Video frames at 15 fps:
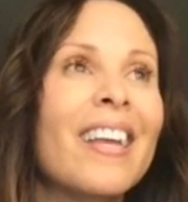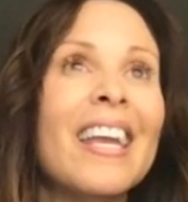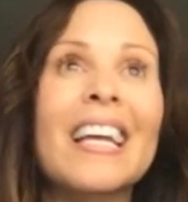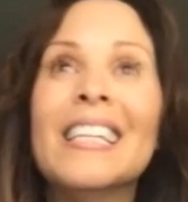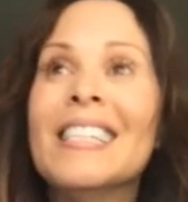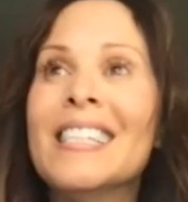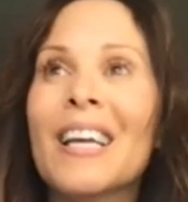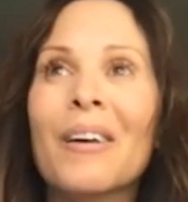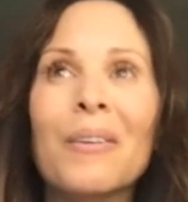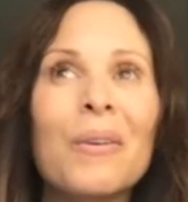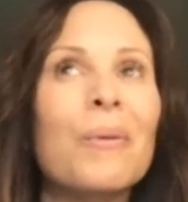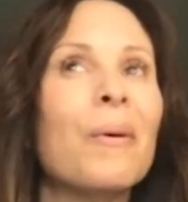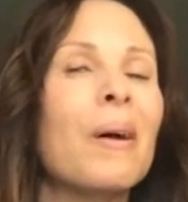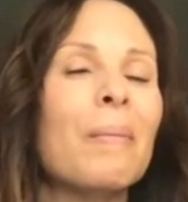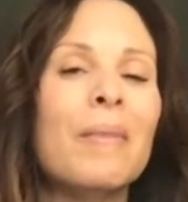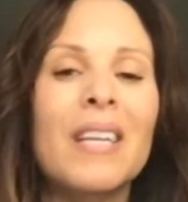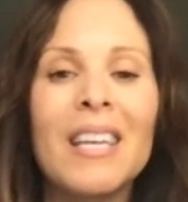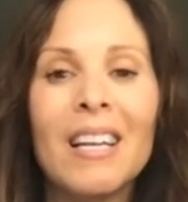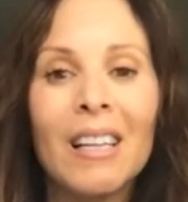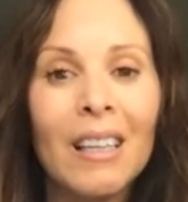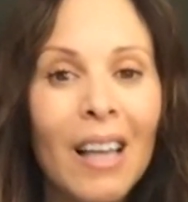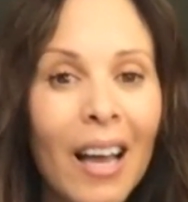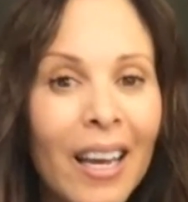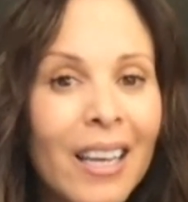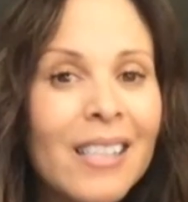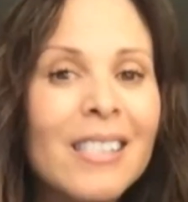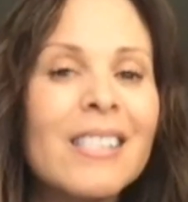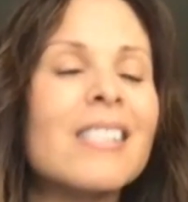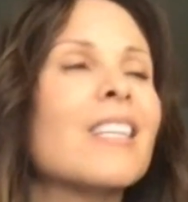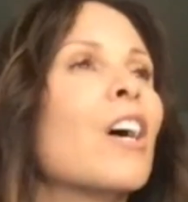can't tell you how many
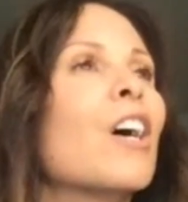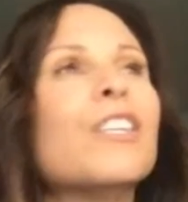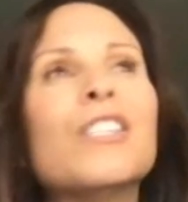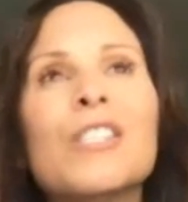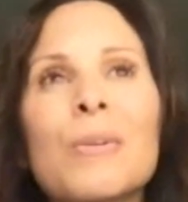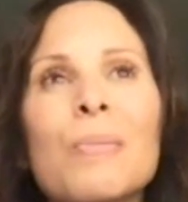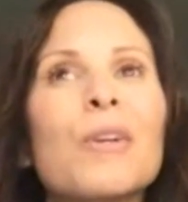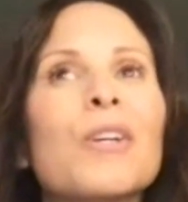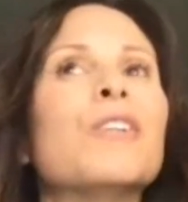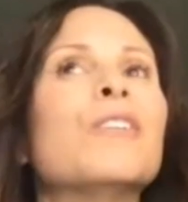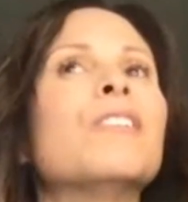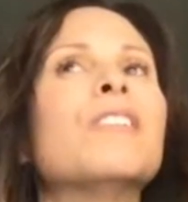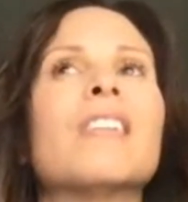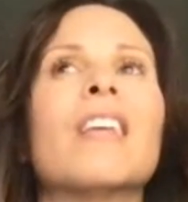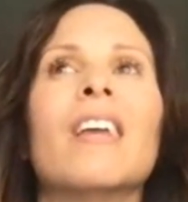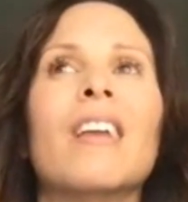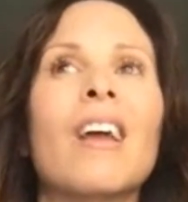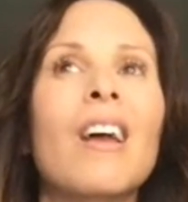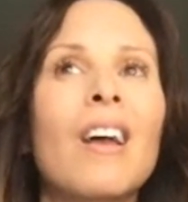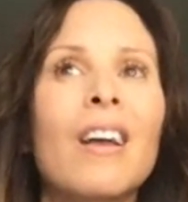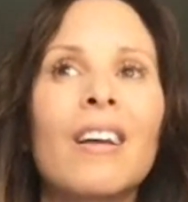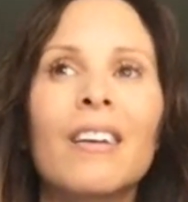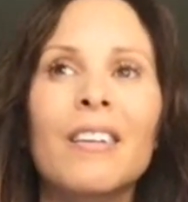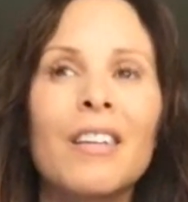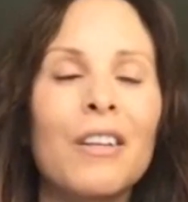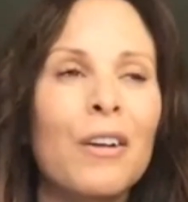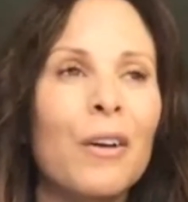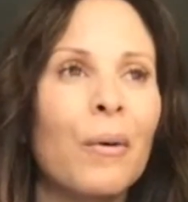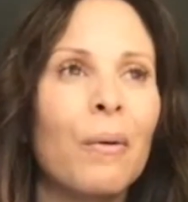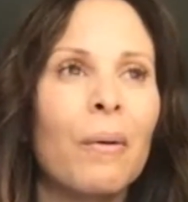clients, customers,
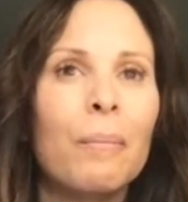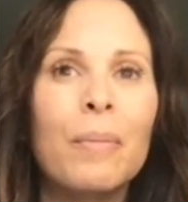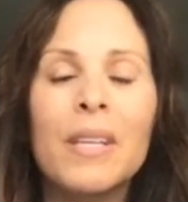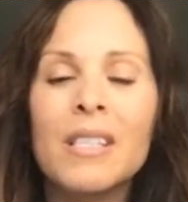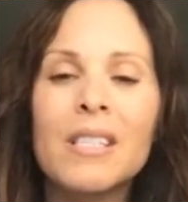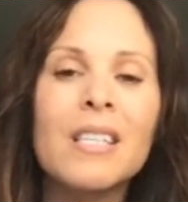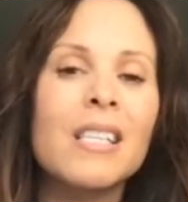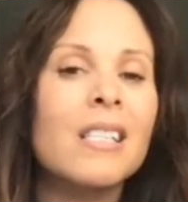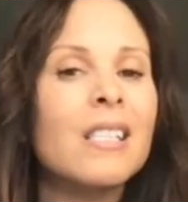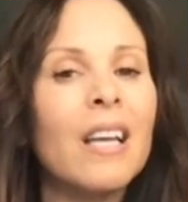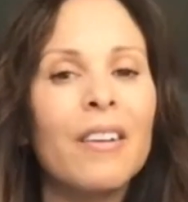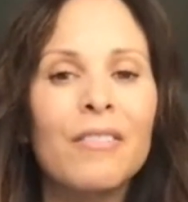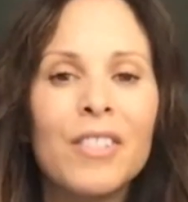business I've